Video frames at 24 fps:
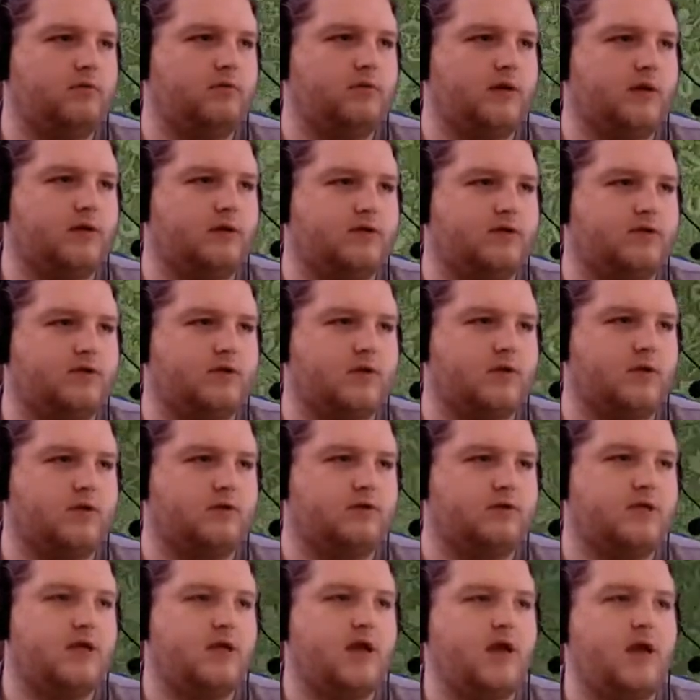It just
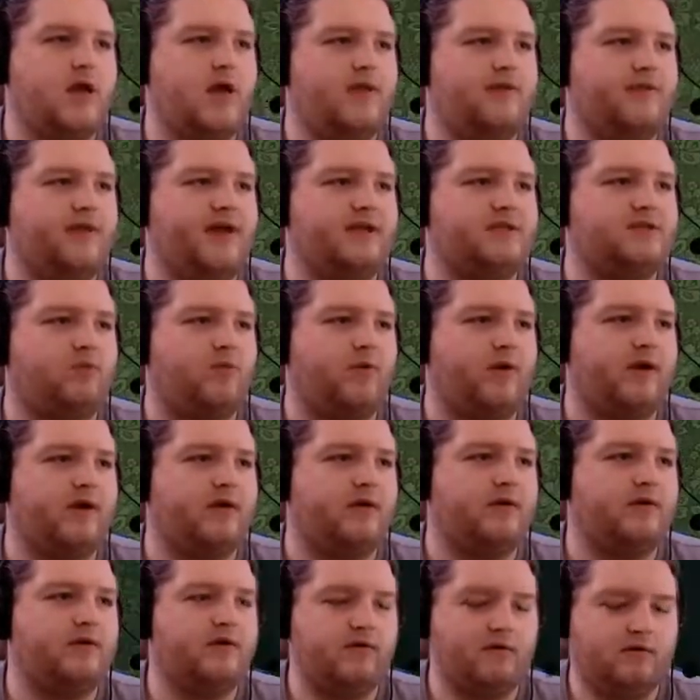closed. That's
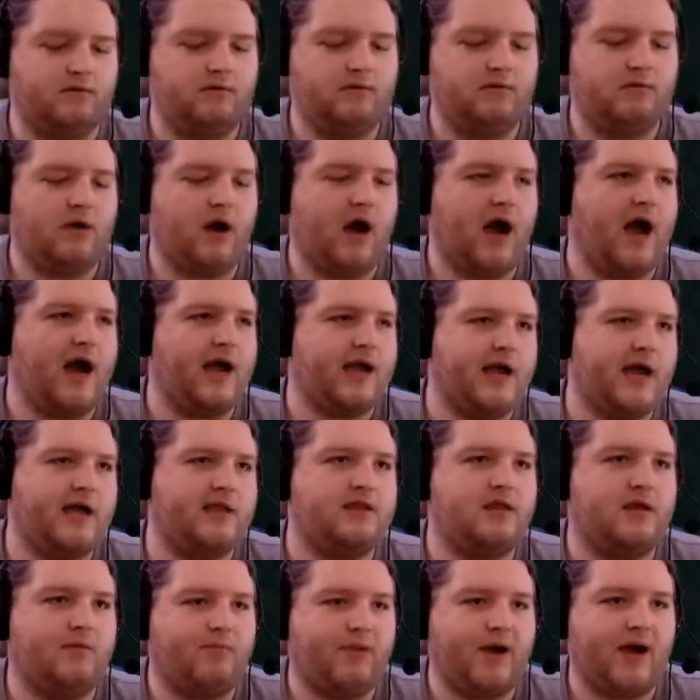weird. I got
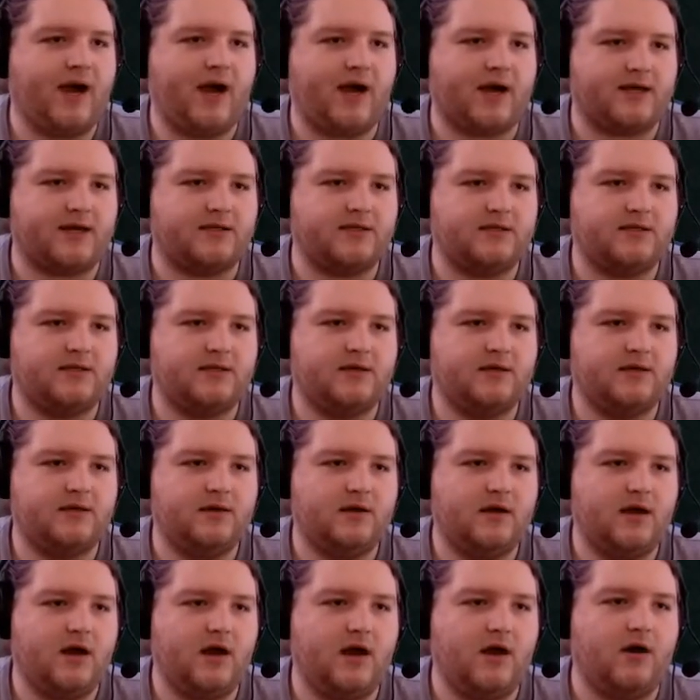the box.
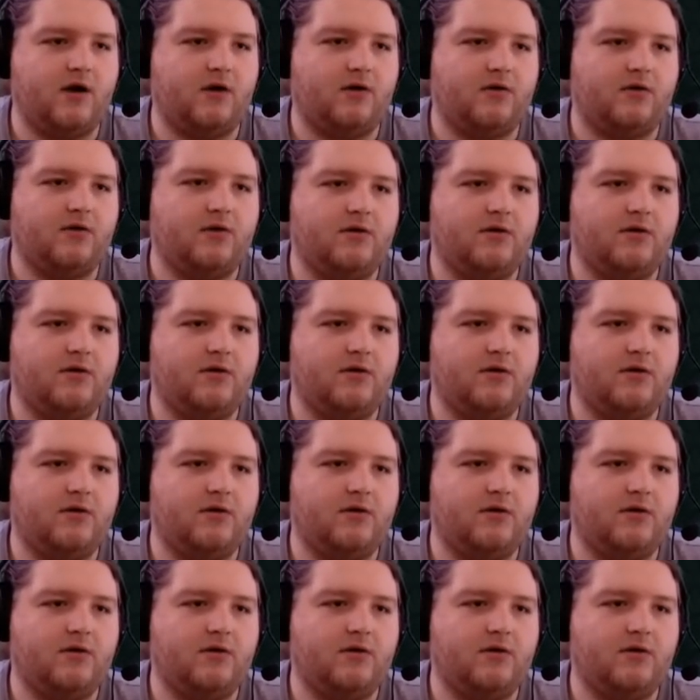Oh.